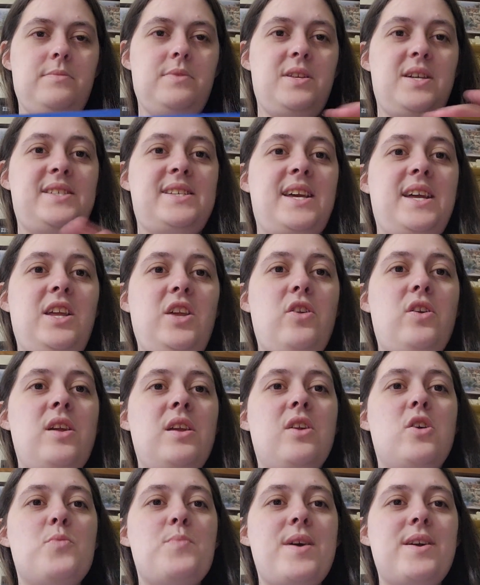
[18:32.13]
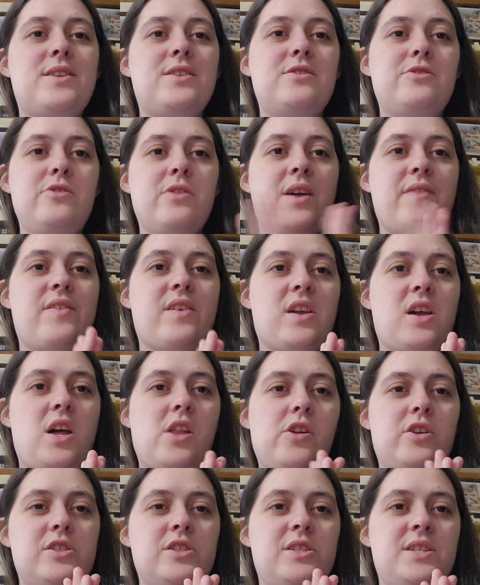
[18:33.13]
Like that, you can go back to look at the
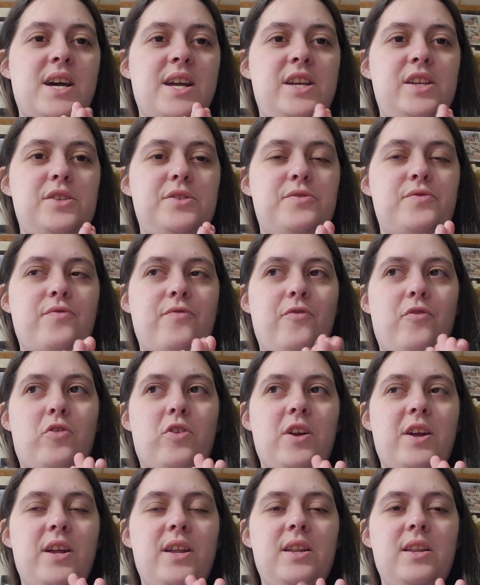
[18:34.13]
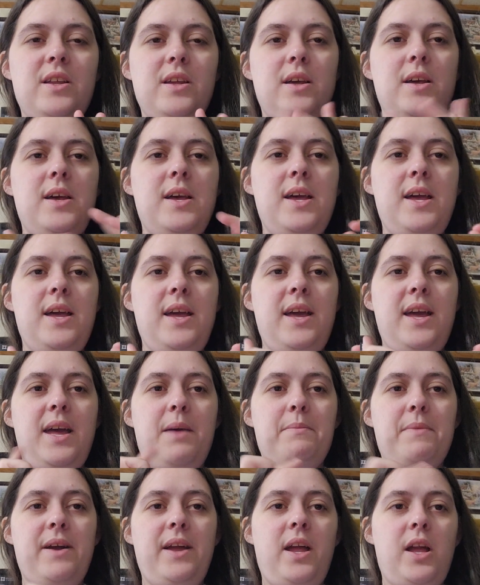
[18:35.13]
colors I used for it
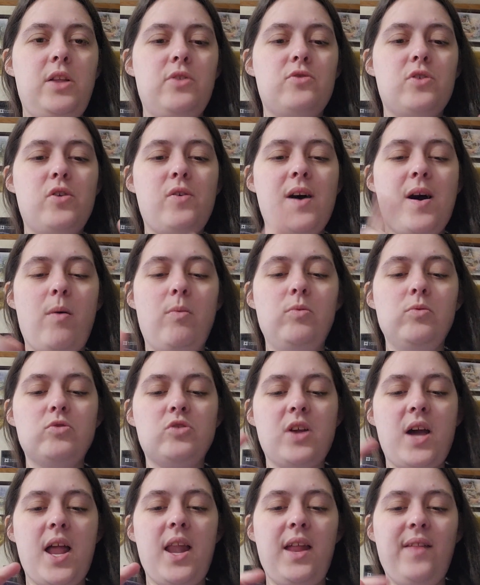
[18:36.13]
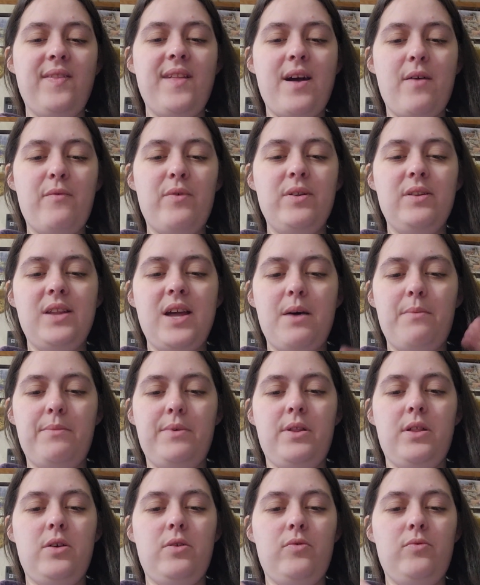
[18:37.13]
in my intro. I will try to link that one down
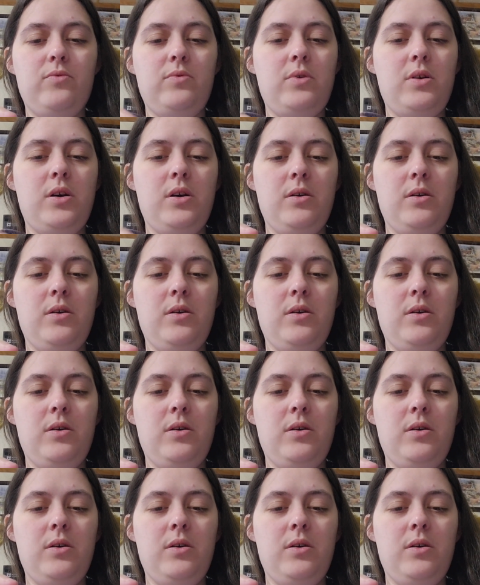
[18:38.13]
below.